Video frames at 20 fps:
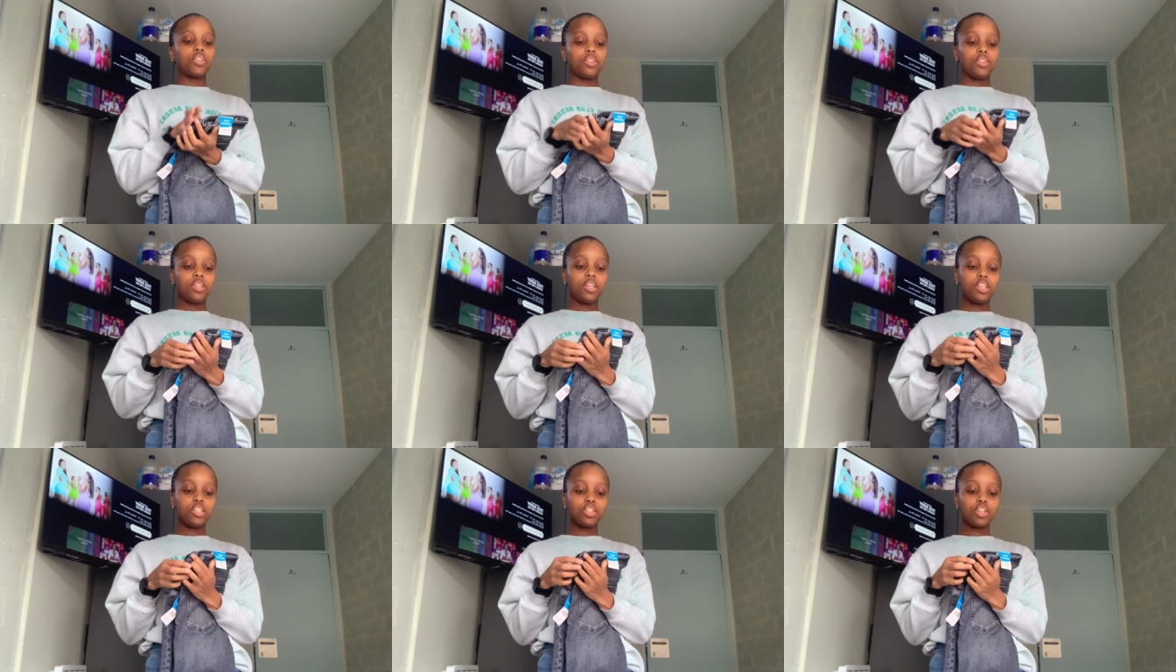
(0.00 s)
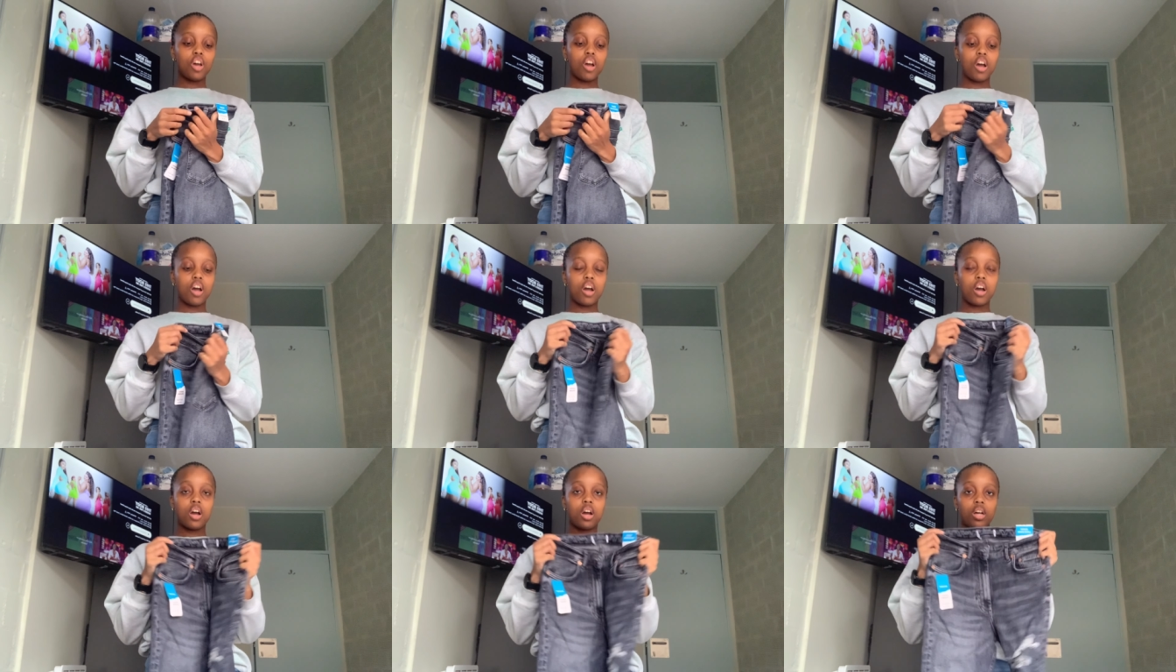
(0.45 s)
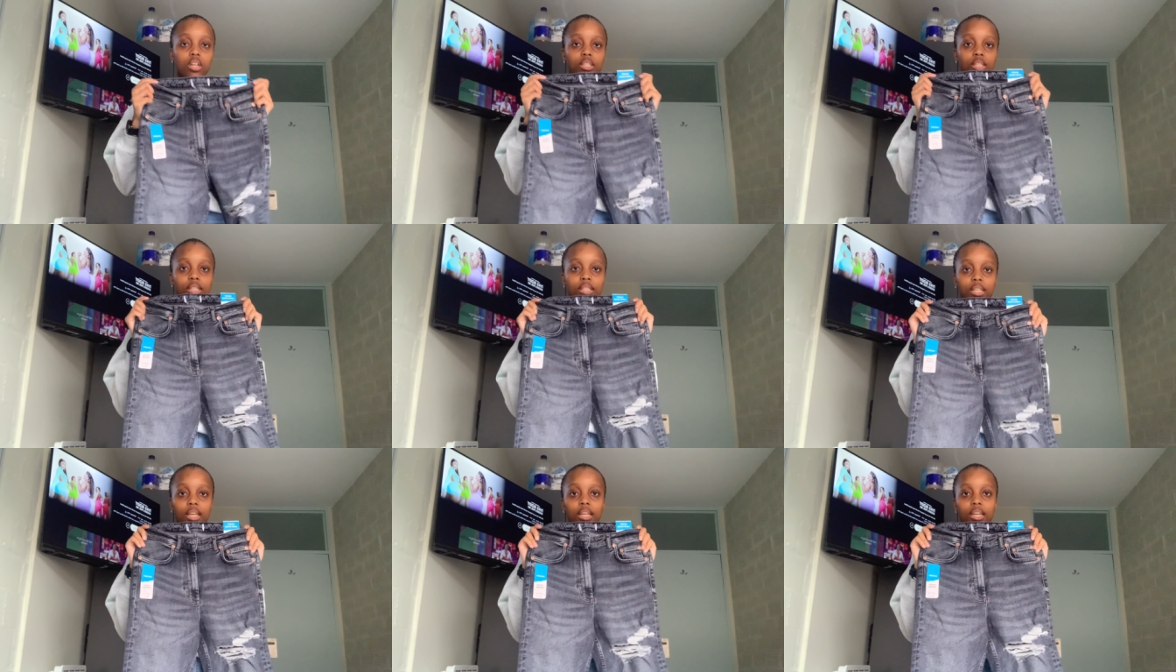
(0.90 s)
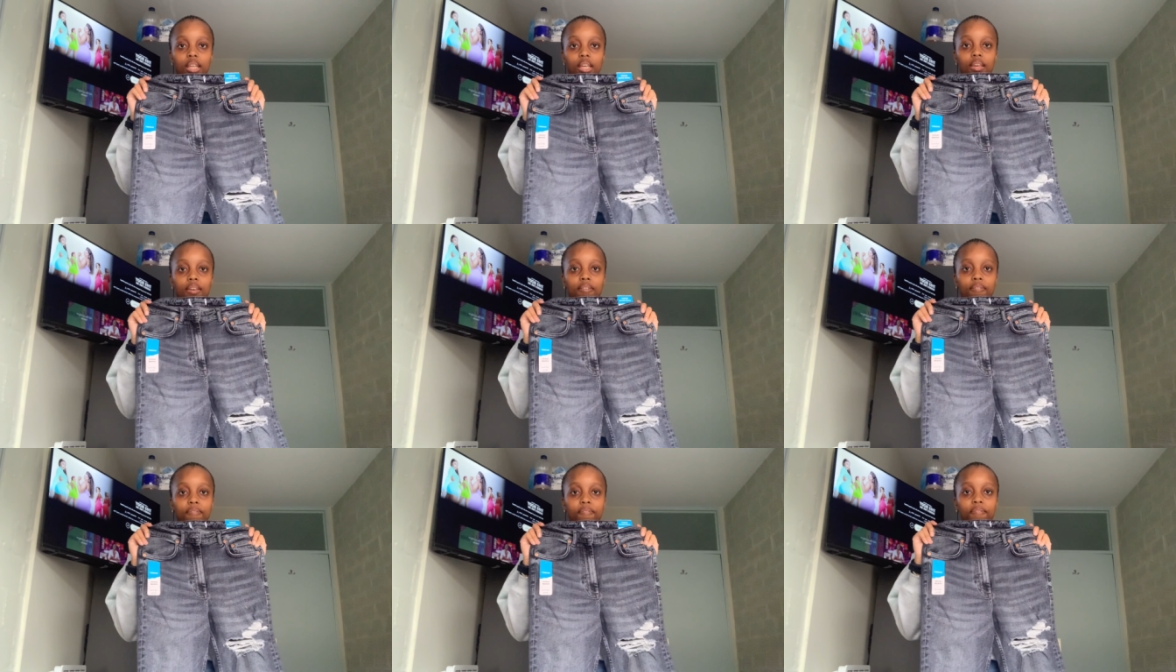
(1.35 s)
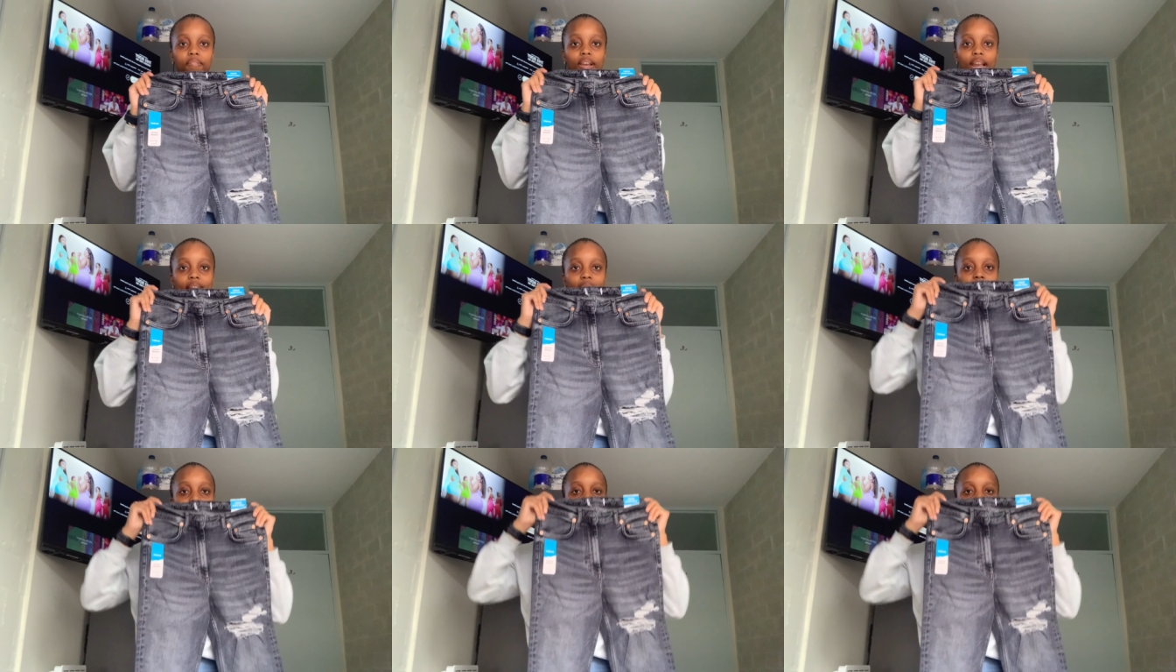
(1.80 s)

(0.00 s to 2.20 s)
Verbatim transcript: These are skinny flare